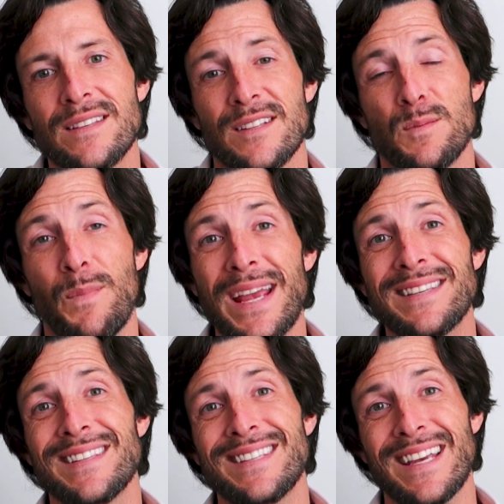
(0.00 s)
It's based
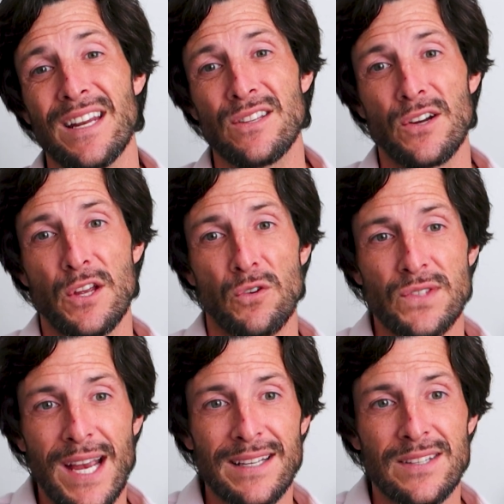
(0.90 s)
in San Antonio,
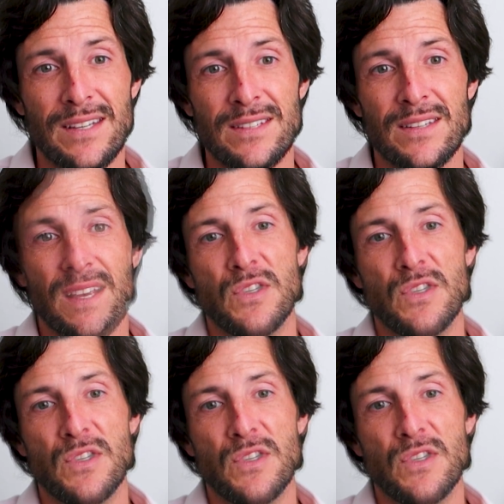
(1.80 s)
Texas.